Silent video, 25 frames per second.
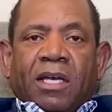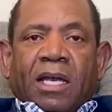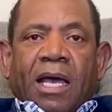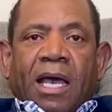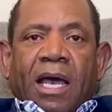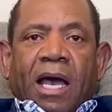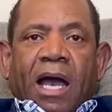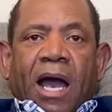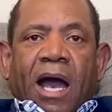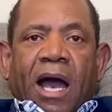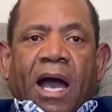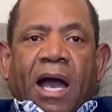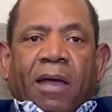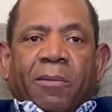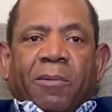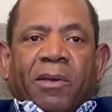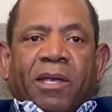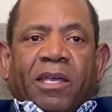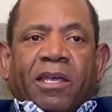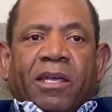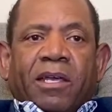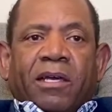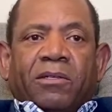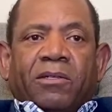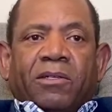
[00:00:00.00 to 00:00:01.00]
I
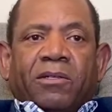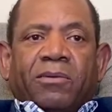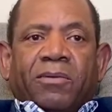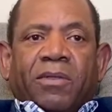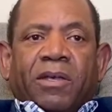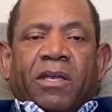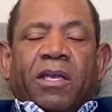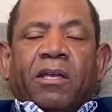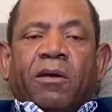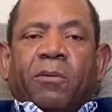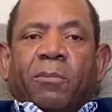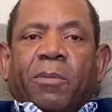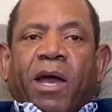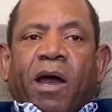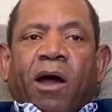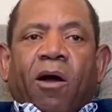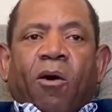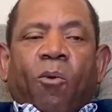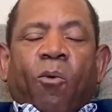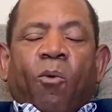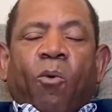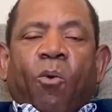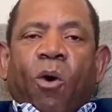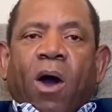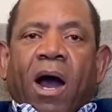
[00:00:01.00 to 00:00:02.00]
began to think about
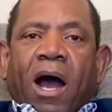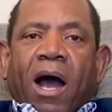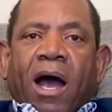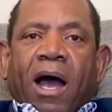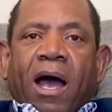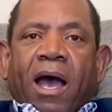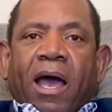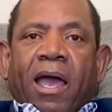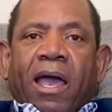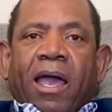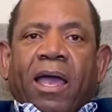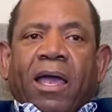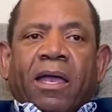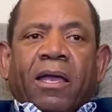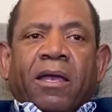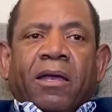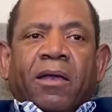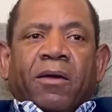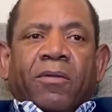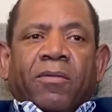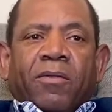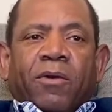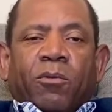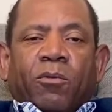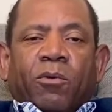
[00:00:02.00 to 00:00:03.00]
why
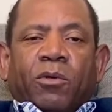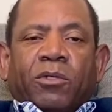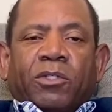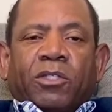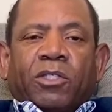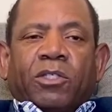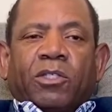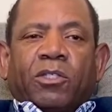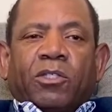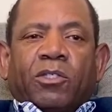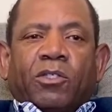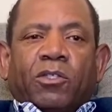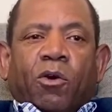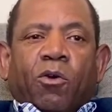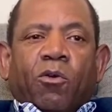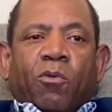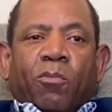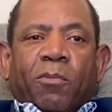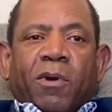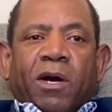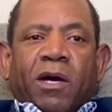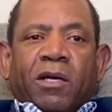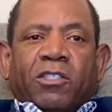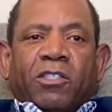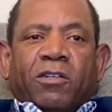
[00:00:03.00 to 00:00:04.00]
there was so
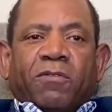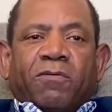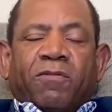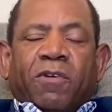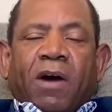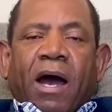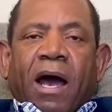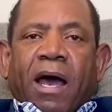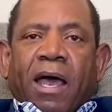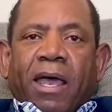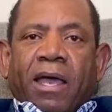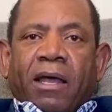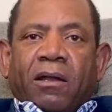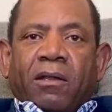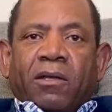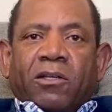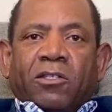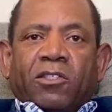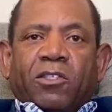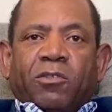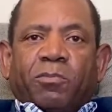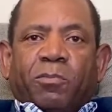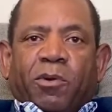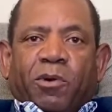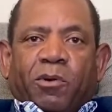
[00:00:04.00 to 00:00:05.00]
much
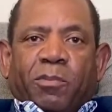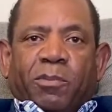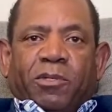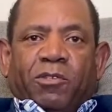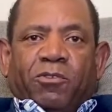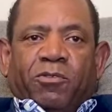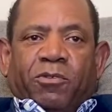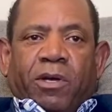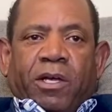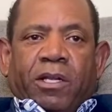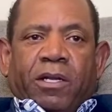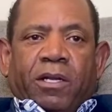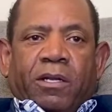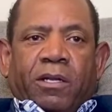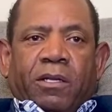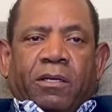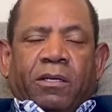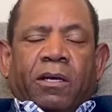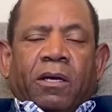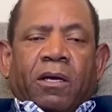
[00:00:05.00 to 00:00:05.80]
violence perpetrated